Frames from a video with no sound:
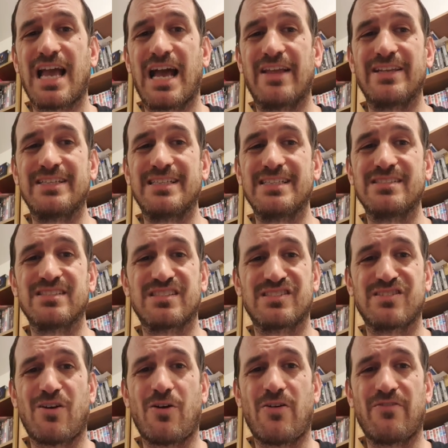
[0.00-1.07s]
And he didn't
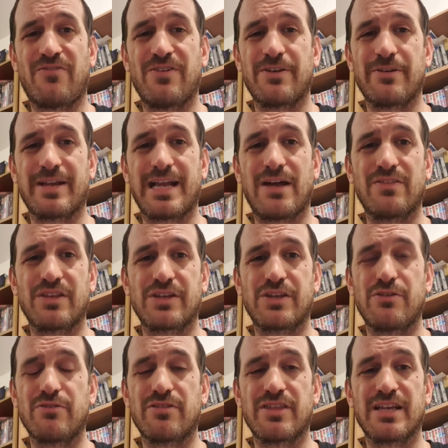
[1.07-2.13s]
start figuring out the
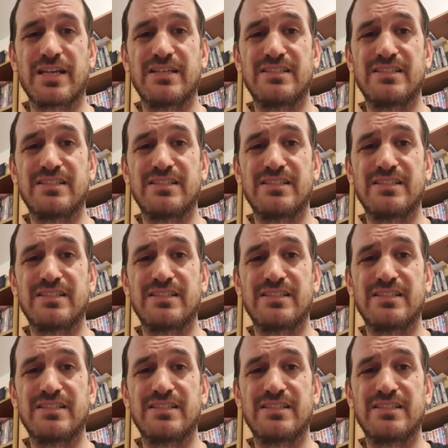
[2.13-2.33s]
queue thing